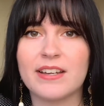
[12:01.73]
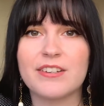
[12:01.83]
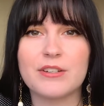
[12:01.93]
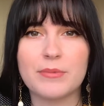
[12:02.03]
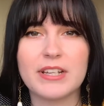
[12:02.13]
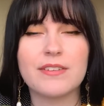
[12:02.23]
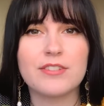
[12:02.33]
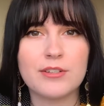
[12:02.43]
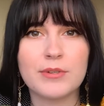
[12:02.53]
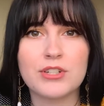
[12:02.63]
I don't want to give
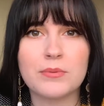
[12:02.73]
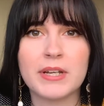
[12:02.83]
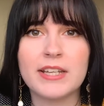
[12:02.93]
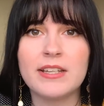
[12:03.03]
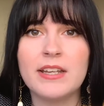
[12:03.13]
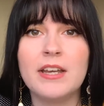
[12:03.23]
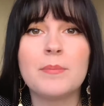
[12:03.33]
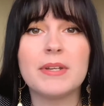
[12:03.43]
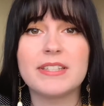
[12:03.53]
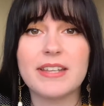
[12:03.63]
too much away,
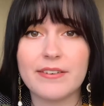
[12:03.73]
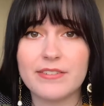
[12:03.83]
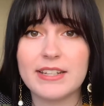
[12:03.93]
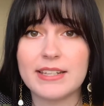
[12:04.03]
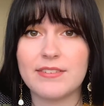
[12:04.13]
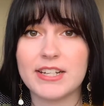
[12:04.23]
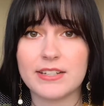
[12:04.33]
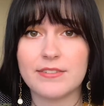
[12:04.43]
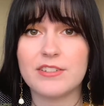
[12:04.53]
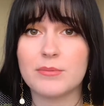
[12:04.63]
but definitely read
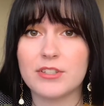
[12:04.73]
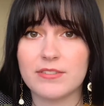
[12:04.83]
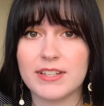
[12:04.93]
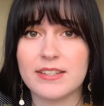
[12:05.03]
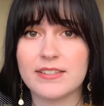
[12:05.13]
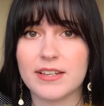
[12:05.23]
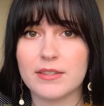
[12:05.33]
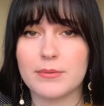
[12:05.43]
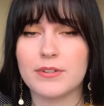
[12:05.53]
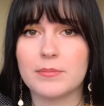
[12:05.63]
it if you want to read the
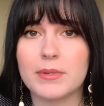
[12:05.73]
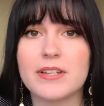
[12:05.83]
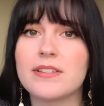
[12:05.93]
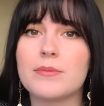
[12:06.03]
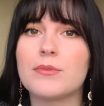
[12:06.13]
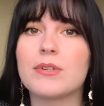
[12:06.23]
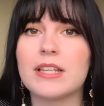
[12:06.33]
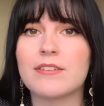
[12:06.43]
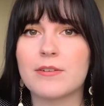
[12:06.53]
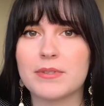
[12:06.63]
6th one, because it will
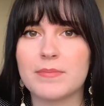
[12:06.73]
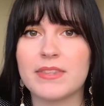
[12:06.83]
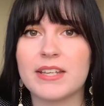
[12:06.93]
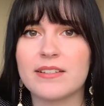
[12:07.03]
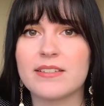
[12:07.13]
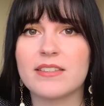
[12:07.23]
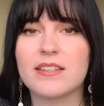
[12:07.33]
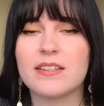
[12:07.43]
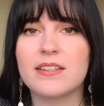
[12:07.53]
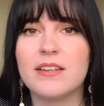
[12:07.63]
clear up some things
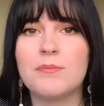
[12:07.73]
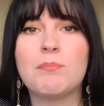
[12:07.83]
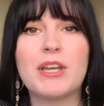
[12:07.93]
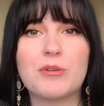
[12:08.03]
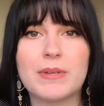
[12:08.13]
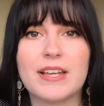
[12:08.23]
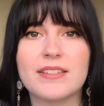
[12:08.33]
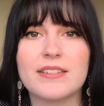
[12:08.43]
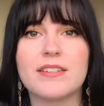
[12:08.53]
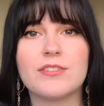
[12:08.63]
that may not be
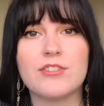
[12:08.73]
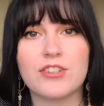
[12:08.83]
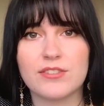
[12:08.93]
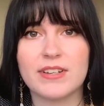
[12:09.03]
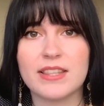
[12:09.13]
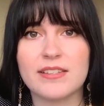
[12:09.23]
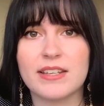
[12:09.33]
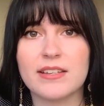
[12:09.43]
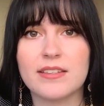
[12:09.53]
answered if you just read the 6th.